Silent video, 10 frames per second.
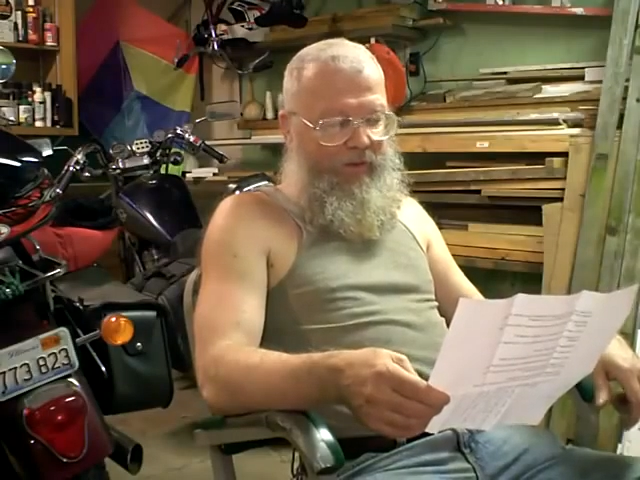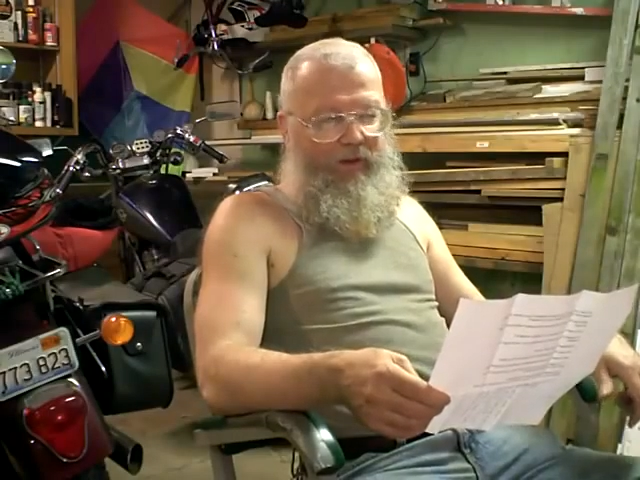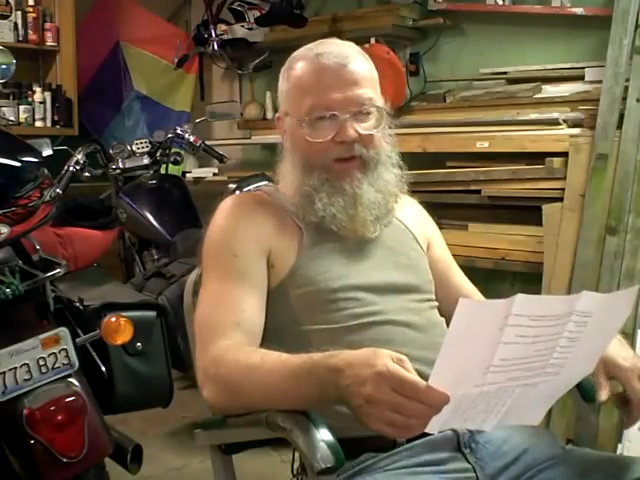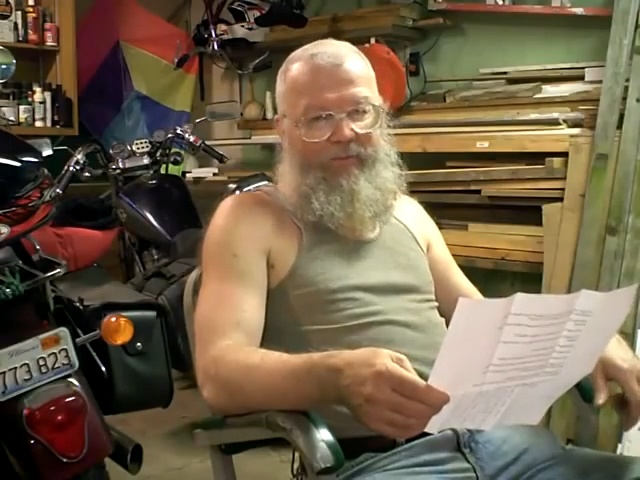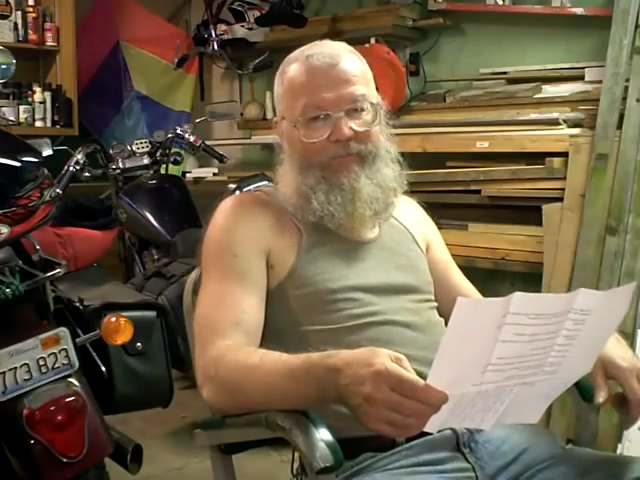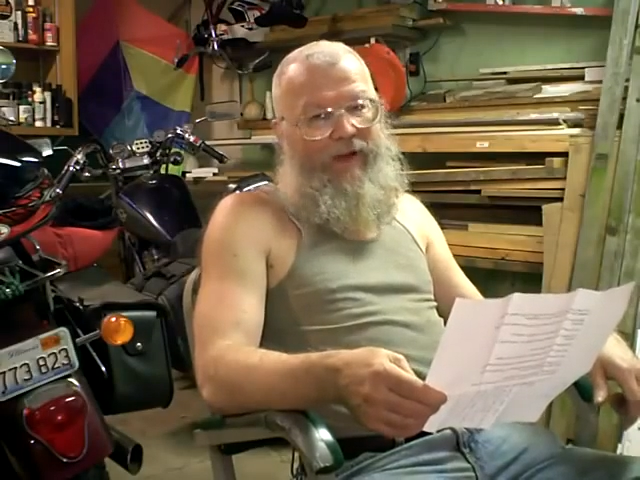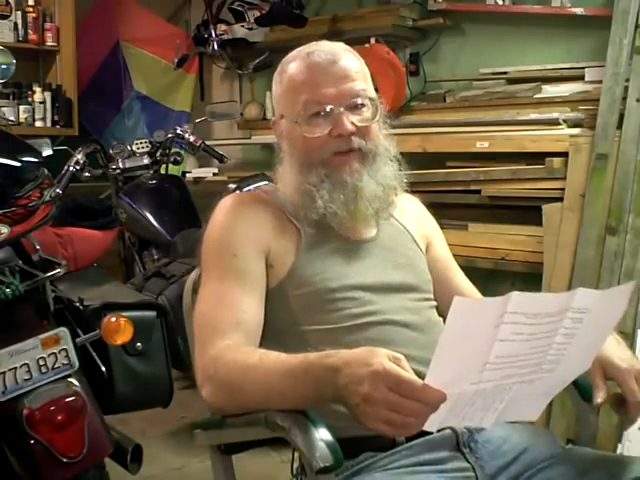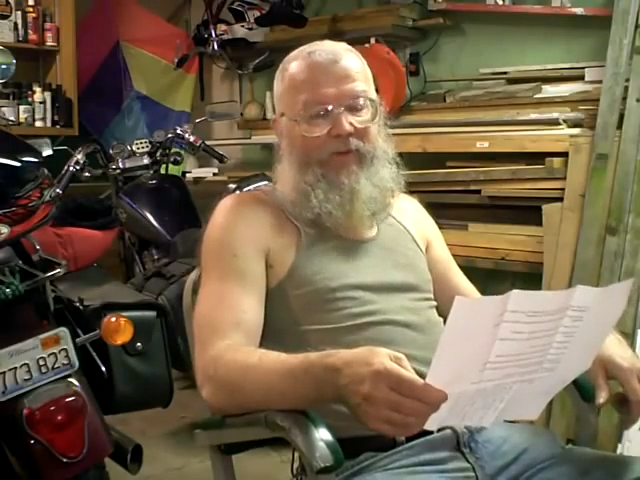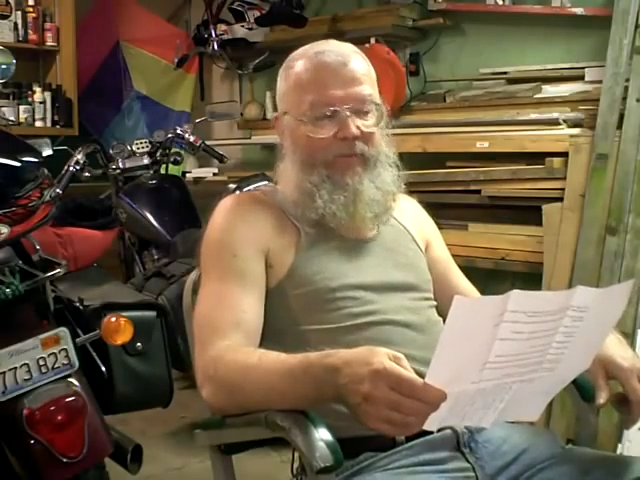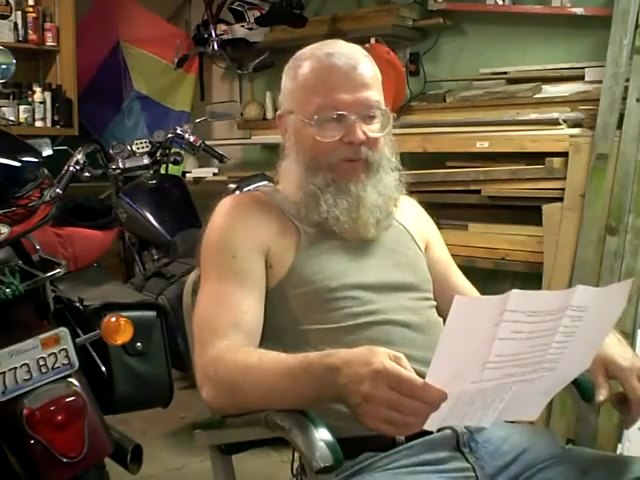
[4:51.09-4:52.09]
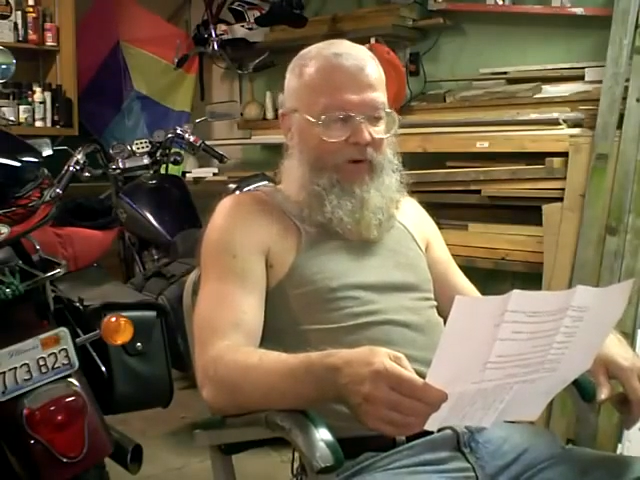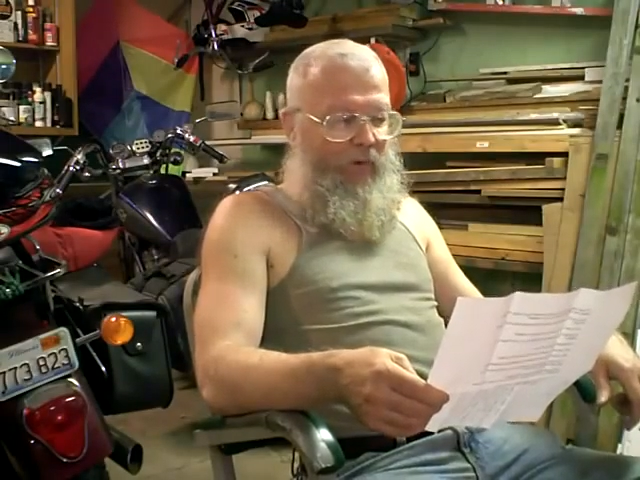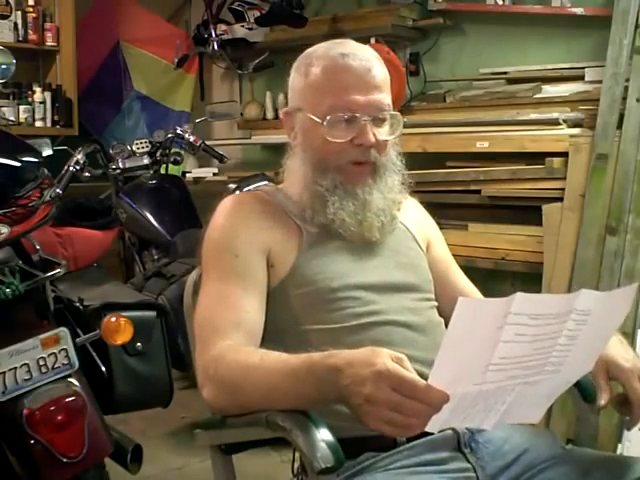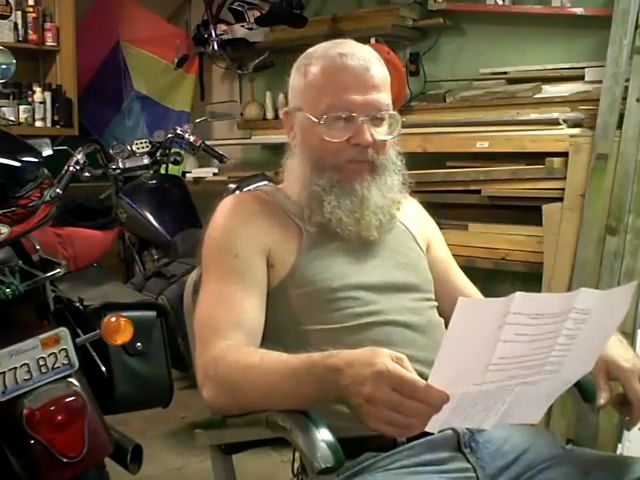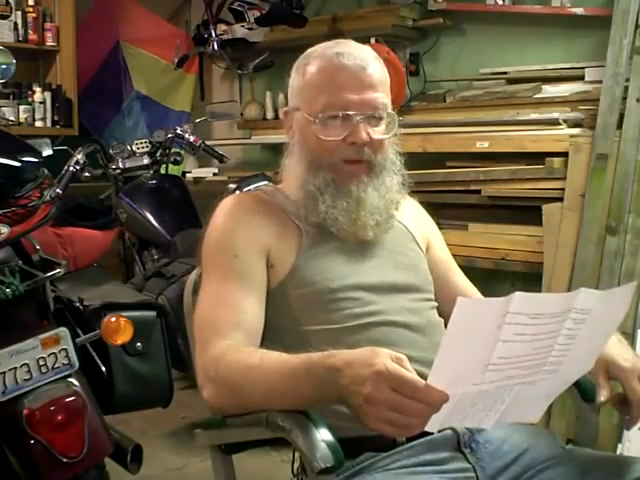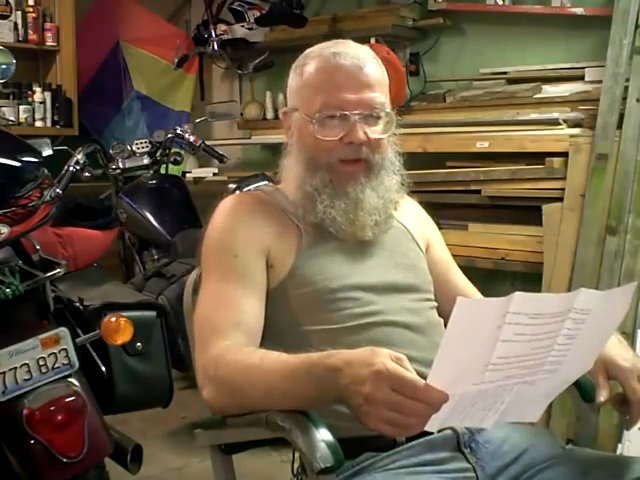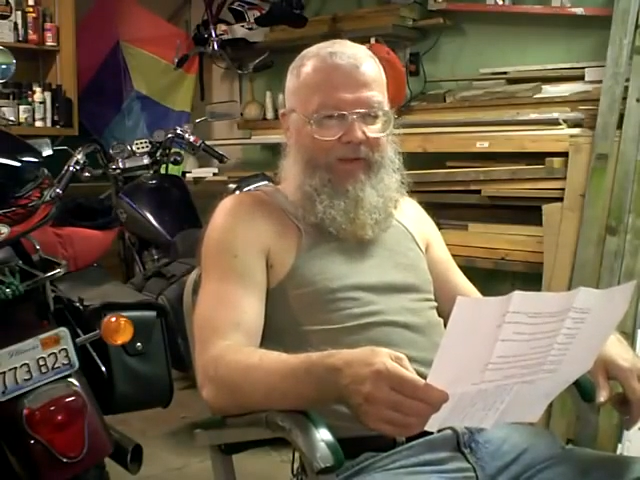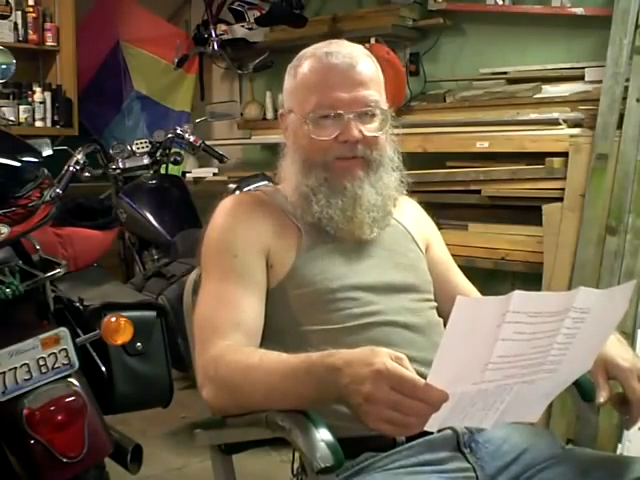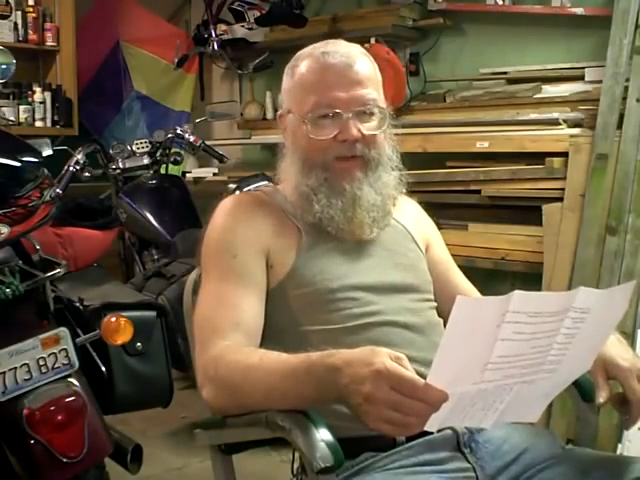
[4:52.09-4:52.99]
um, kind of unfair in a way, but I guess